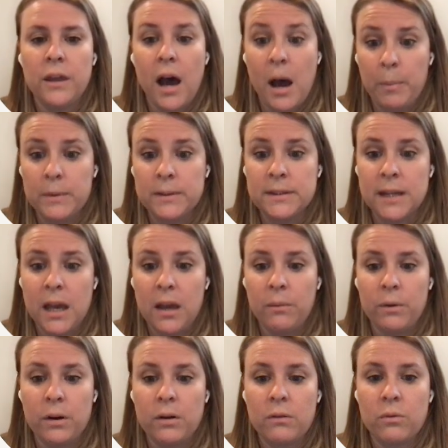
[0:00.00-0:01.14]
the opposite.
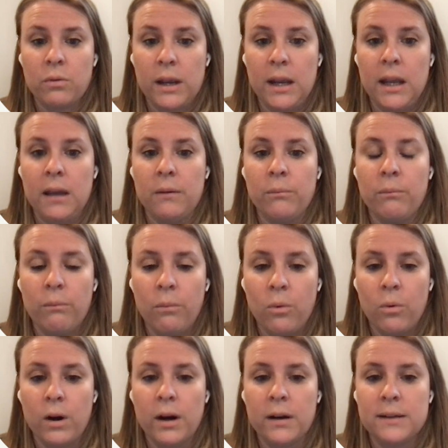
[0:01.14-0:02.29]
We're creating
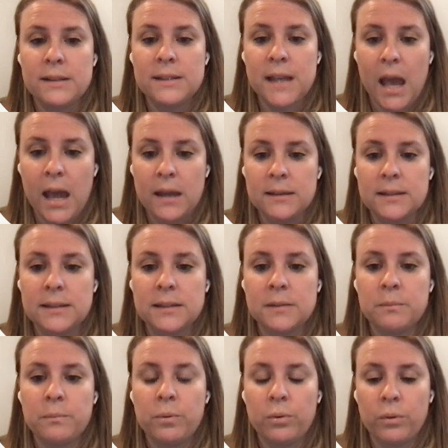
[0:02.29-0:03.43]
more
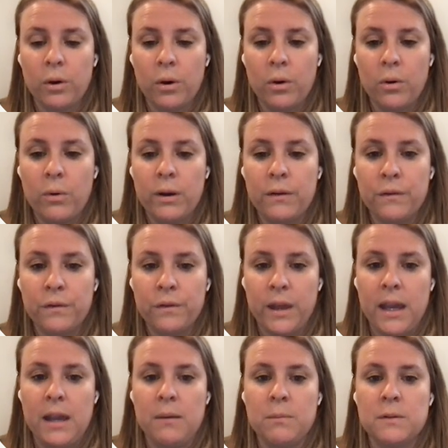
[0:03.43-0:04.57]
dense,
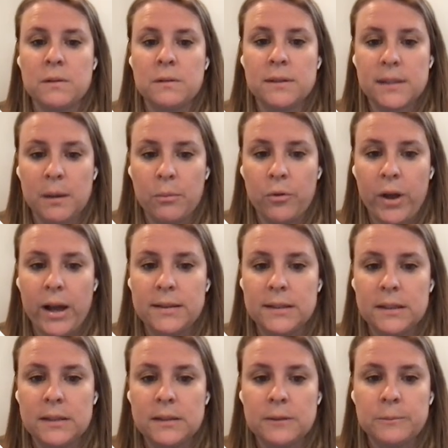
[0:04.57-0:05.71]
pro-inflamed
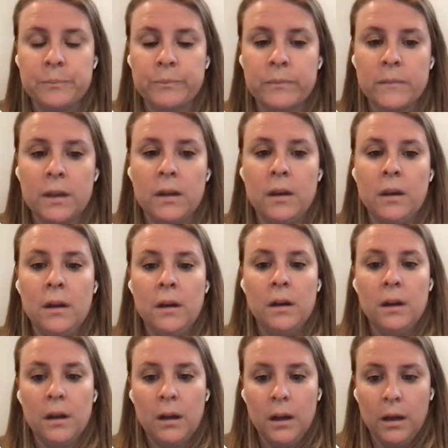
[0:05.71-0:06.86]
subclasses.
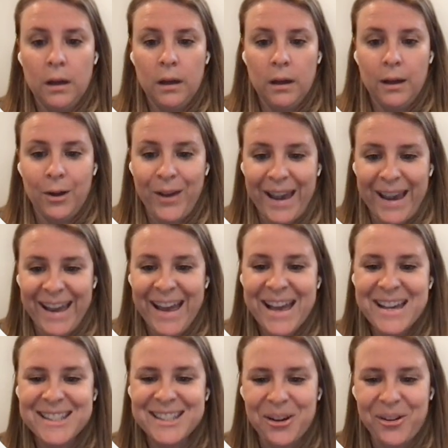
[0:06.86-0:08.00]
Okay,
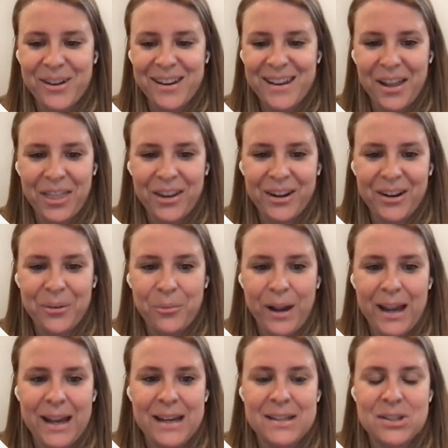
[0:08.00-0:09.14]
so another
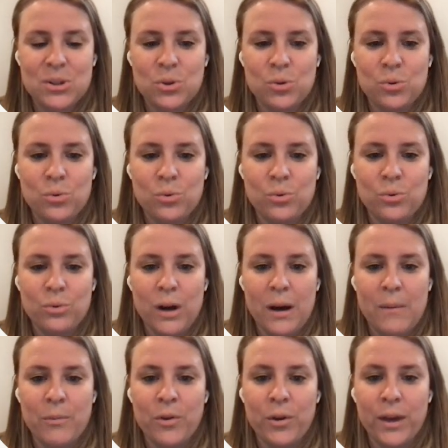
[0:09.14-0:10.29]
way to
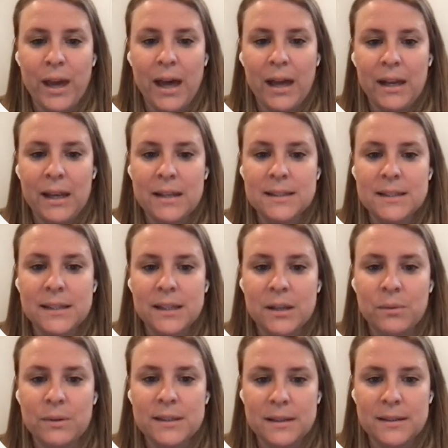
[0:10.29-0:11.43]
look at insulin
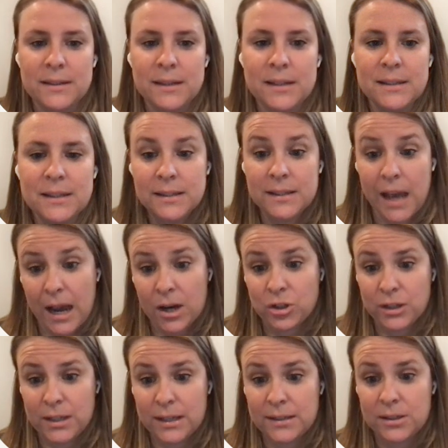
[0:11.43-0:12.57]
resistance is to
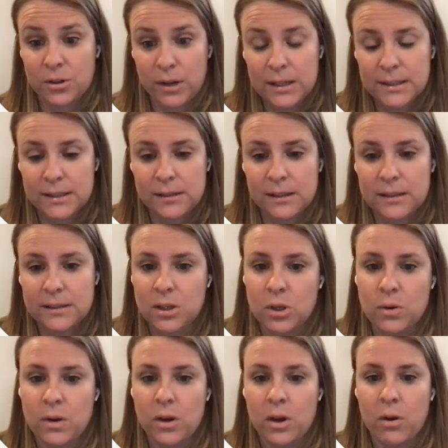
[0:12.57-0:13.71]
actually test your insulin. So
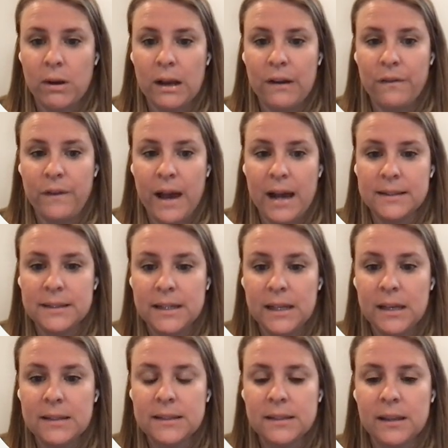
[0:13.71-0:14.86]
you can go get a fasting
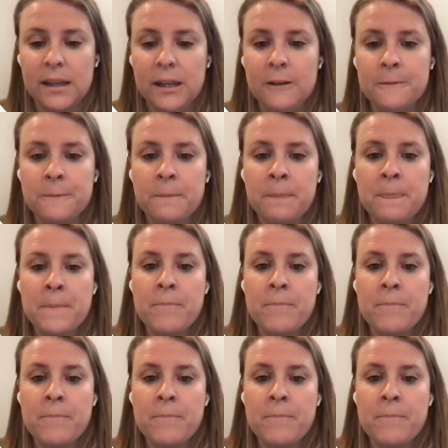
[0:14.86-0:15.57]
insulin,